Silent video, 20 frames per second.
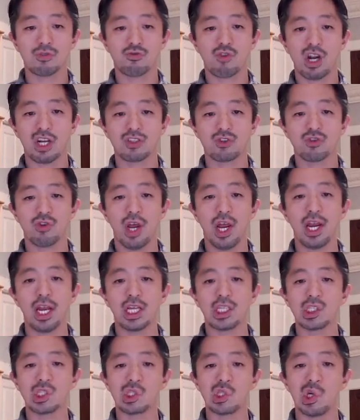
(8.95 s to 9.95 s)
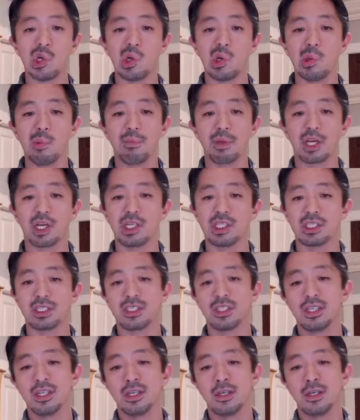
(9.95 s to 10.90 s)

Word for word: frustrating so because